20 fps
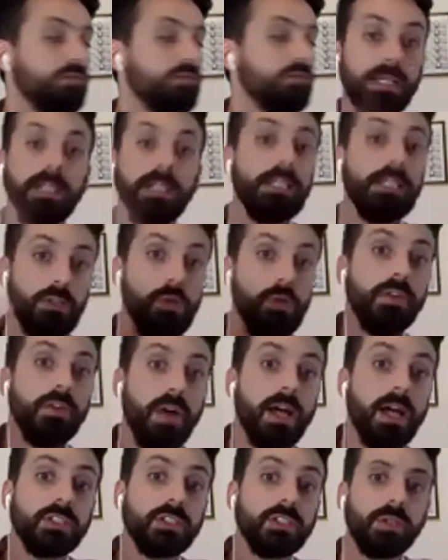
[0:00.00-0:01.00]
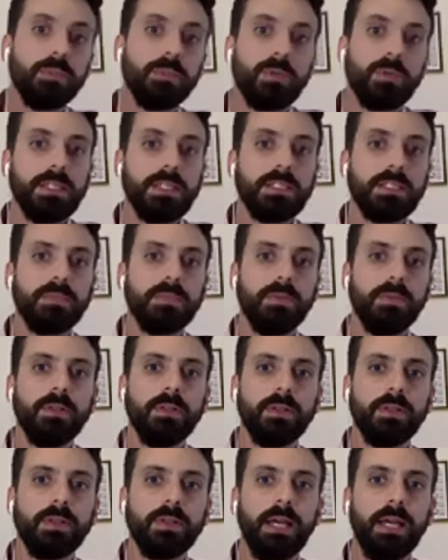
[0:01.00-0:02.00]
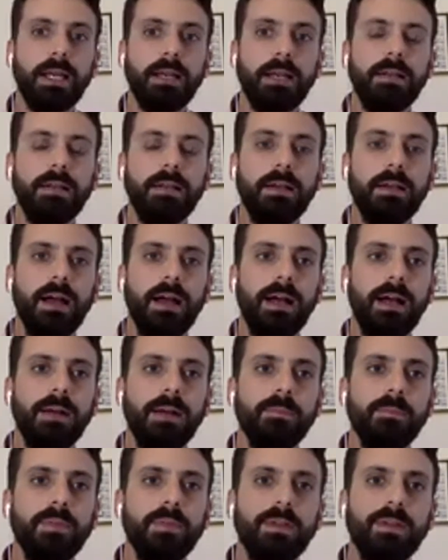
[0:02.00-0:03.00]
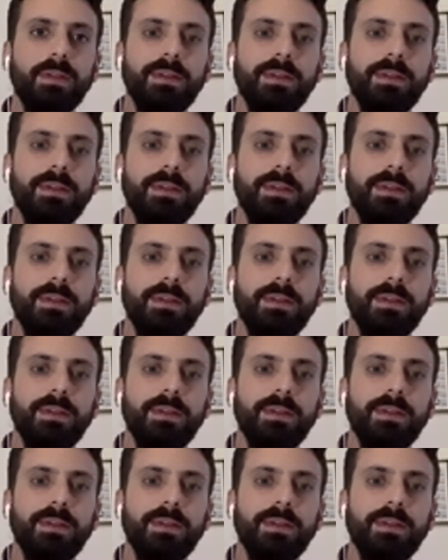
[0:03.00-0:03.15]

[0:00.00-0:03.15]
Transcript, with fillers: really universal principle that um,